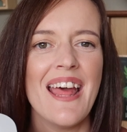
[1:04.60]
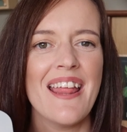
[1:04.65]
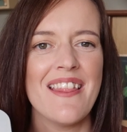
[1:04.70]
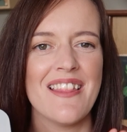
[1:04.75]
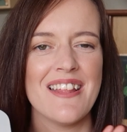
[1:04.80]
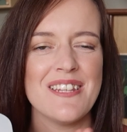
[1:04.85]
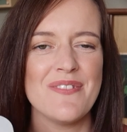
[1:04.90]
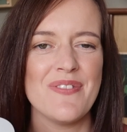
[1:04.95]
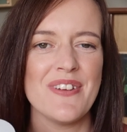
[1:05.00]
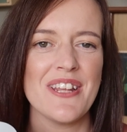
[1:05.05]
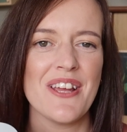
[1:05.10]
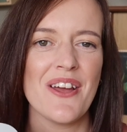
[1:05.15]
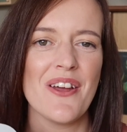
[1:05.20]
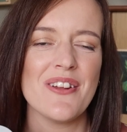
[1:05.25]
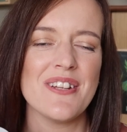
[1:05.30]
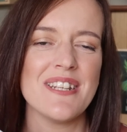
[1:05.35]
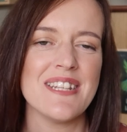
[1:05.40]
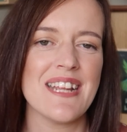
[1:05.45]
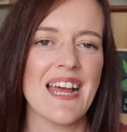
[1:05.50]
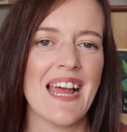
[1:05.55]
This
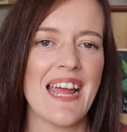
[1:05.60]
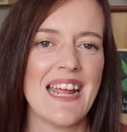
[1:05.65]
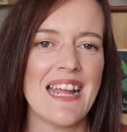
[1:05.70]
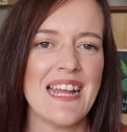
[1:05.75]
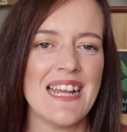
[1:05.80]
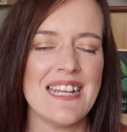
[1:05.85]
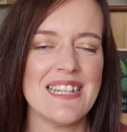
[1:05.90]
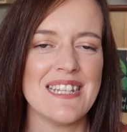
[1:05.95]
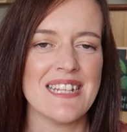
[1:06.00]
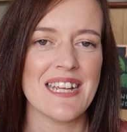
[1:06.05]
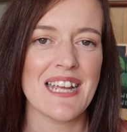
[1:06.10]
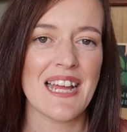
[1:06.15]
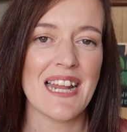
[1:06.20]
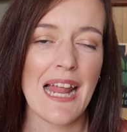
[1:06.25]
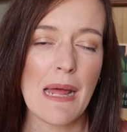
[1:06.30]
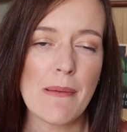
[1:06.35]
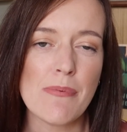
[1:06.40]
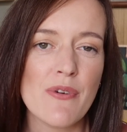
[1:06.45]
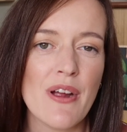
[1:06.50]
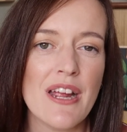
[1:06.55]
video today is in
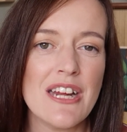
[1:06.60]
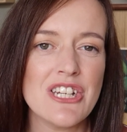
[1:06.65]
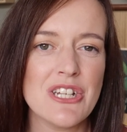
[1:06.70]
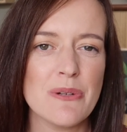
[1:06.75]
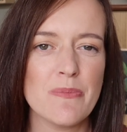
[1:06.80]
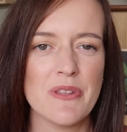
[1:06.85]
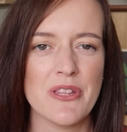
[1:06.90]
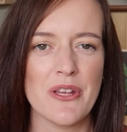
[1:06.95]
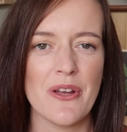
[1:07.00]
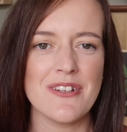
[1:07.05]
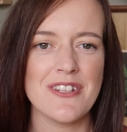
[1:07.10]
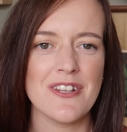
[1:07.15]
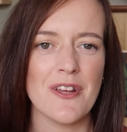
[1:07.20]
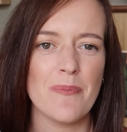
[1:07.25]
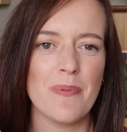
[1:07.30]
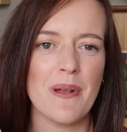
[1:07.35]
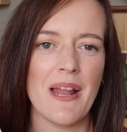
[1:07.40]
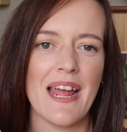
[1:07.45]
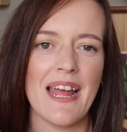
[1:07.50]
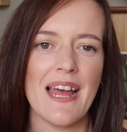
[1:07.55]
collaboration with
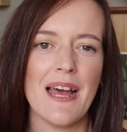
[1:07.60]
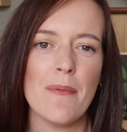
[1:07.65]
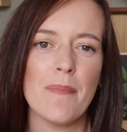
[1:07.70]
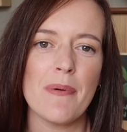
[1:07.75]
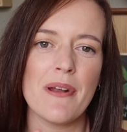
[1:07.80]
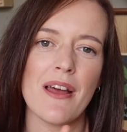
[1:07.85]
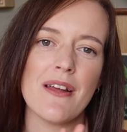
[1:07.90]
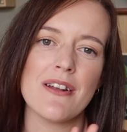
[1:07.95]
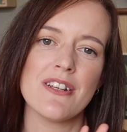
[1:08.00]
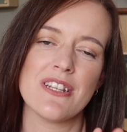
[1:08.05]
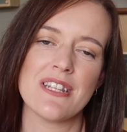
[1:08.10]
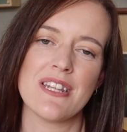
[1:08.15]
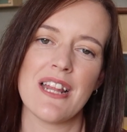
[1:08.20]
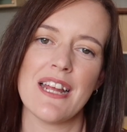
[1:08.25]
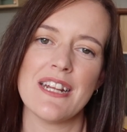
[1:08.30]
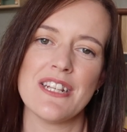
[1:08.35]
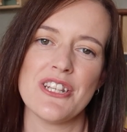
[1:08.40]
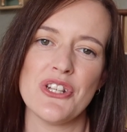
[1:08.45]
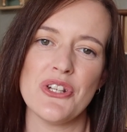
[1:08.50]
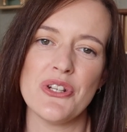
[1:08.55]
Yoto Player, but I'd just
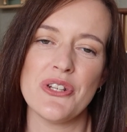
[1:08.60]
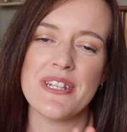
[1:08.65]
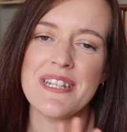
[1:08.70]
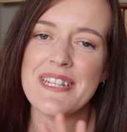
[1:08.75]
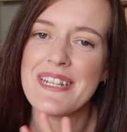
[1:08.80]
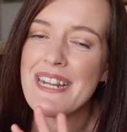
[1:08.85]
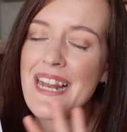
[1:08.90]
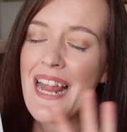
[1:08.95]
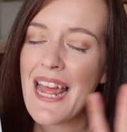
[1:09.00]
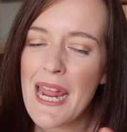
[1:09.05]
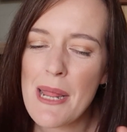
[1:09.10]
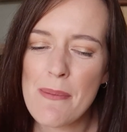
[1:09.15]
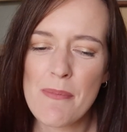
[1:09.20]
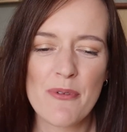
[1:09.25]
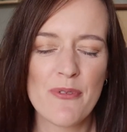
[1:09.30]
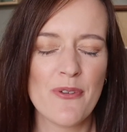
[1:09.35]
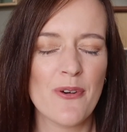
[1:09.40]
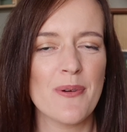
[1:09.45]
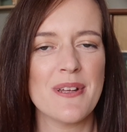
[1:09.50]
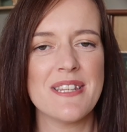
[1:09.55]
like to disclaim
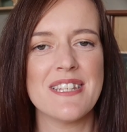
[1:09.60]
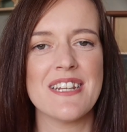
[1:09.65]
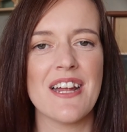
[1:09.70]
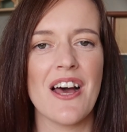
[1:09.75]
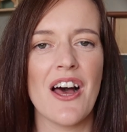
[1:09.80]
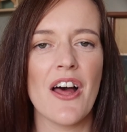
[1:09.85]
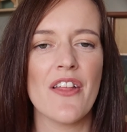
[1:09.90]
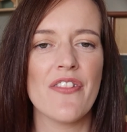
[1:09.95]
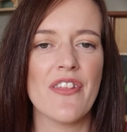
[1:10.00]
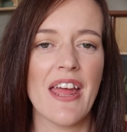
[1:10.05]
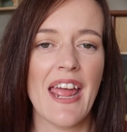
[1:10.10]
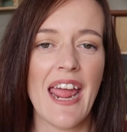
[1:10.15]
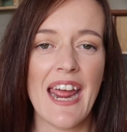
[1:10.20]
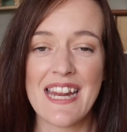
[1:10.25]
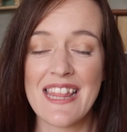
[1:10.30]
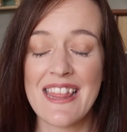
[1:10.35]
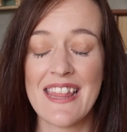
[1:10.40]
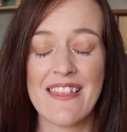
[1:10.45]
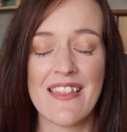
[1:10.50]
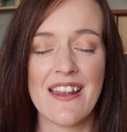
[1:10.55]
before we start that
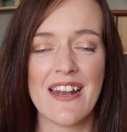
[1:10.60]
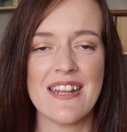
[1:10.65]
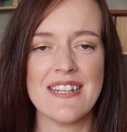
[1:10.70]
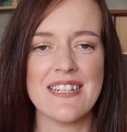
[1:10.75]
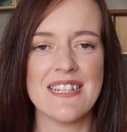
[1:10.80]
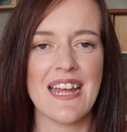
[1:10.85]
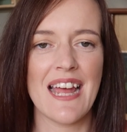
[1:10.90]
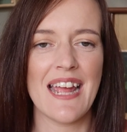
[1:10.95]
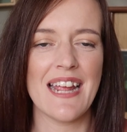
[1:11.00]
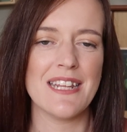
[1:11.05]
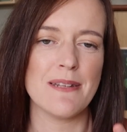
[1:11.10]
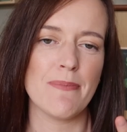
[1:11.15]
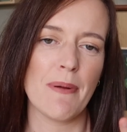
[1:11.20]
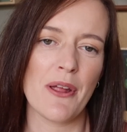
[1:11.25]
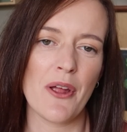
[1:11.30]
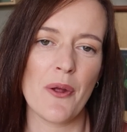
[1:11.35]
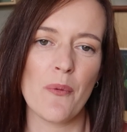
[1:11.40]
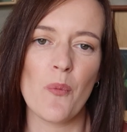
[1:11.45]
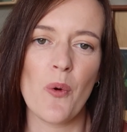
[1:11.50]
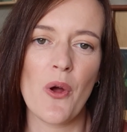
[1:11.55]
anything that I say is
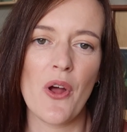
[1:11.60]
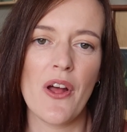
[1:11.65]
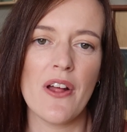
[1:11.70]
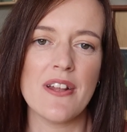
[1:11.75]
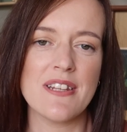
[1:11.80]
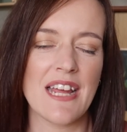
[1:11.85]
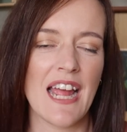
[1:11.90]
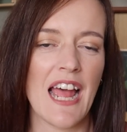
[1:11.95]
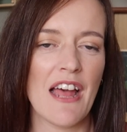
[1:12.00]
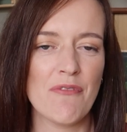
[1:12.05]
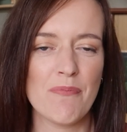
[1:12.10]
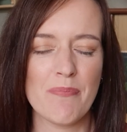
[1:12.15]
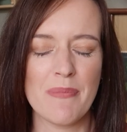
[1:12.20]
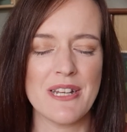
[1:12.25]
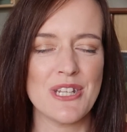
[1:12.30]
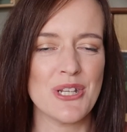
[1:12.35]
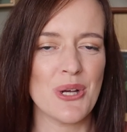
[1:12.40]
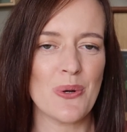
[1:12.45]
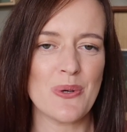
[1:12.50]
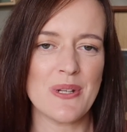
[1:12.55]
my own words. I haven't
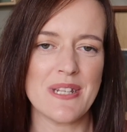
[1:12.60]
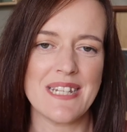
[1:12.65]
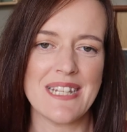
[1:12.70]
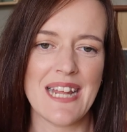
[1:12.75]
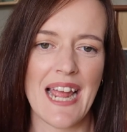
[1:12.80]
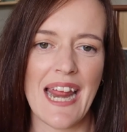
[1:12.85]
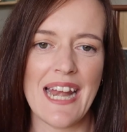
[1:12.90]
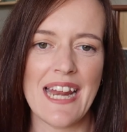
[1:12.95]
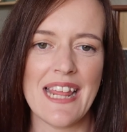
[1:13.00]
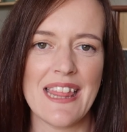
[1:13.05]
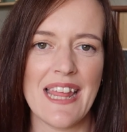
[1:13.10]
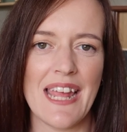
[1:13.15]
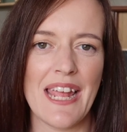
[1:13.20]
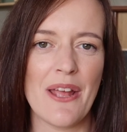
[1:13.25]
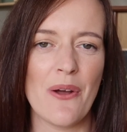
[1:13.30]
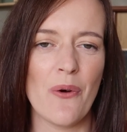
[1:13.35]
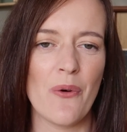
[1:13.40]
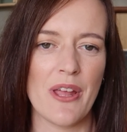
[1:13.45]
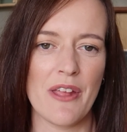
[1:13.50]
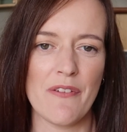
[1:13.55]
been told to say
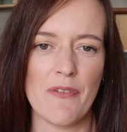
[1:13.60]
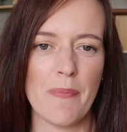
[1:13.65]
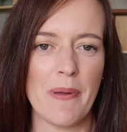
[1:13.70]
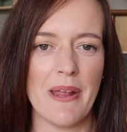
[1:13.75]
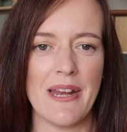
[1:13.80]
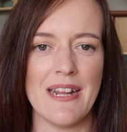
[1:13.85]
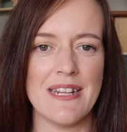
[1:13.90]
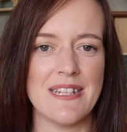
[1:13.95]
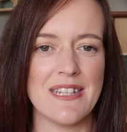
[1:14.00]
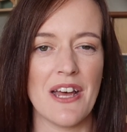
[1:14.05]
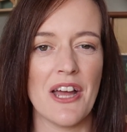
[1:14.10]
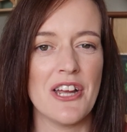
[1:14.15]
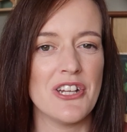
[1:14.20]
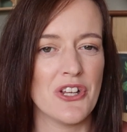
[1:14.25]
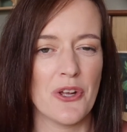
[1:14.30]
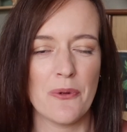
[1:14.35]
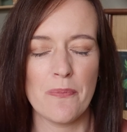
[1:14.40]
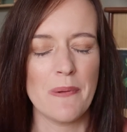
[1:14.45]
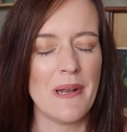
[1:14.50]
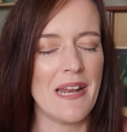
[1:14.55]
anything or give opinions that I
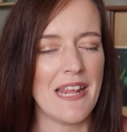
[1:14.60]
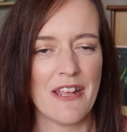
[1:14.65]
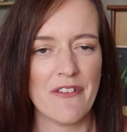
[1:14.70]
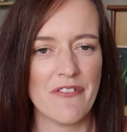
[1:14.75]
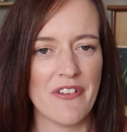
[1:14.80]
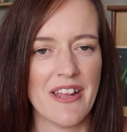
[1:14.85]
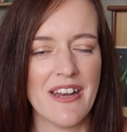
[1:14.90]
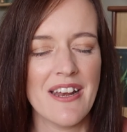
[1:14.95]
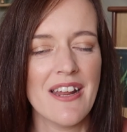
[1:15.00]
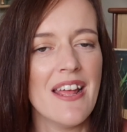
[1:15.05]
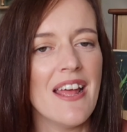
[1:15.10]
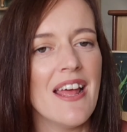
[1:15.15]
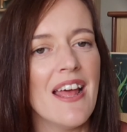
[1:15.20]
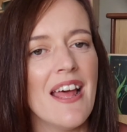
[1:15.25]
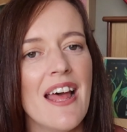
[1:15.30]
don't believe in.